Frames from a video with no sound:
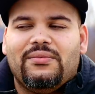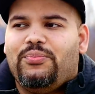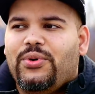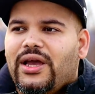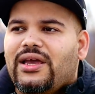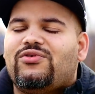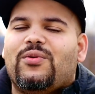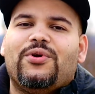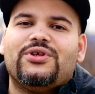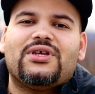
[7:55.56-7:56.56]
But if the
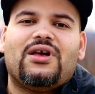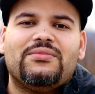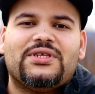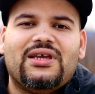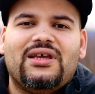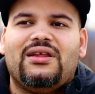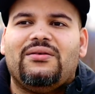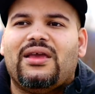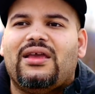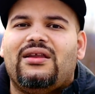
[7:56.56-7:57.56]
person comes in
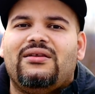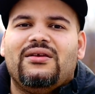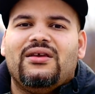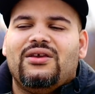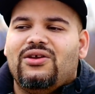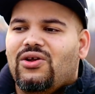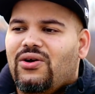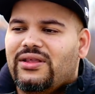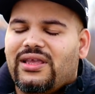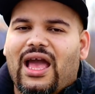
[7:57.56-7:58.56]
and, and, you
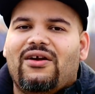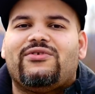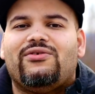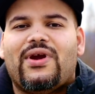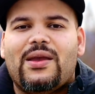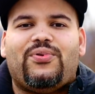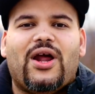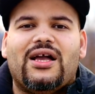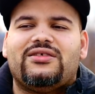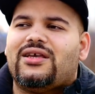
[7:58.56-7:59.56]
know they have the right
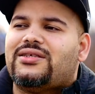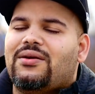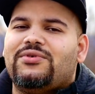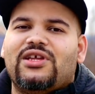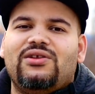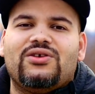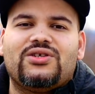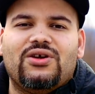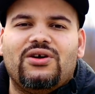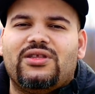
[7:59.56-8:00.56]
projects, everything looks
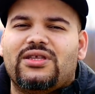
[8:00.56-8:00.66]
good,